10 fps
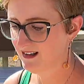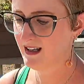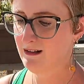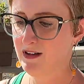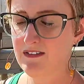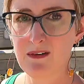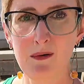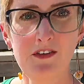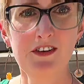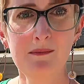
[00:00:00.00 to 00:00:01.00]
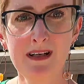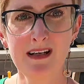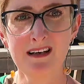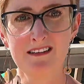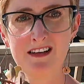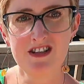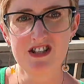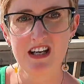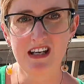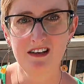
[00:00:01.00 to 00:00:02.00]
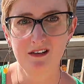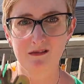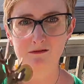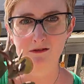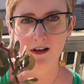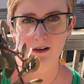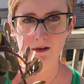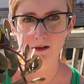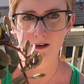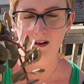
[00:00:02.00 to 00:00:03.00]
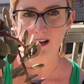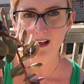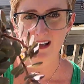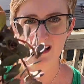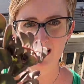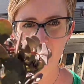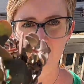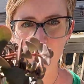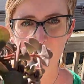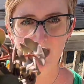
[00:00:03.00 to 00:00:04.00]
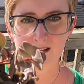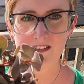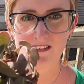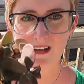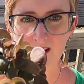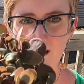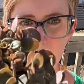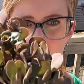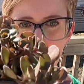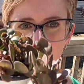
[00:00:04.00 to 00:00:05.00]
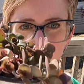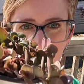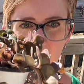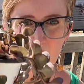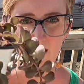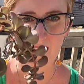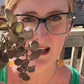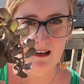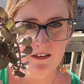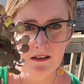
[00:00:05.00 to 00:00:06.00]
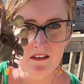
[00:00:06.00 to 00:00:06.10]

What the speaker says: Hey, it was sold to me as a Jade runner. It is some kind of sedum. I think I found the